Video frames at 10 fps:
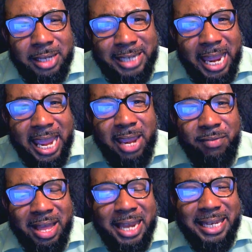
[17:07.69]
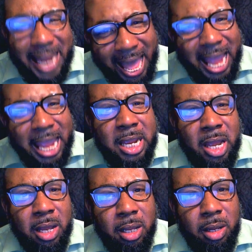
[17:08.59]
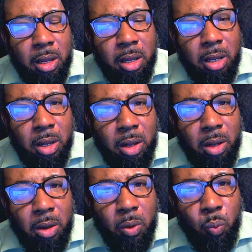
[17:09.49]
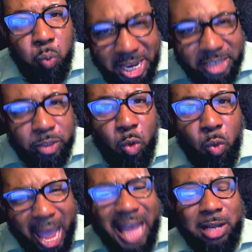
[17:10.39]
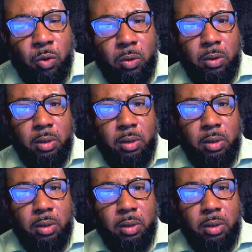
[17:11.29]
Dave, lying, weasel waggle.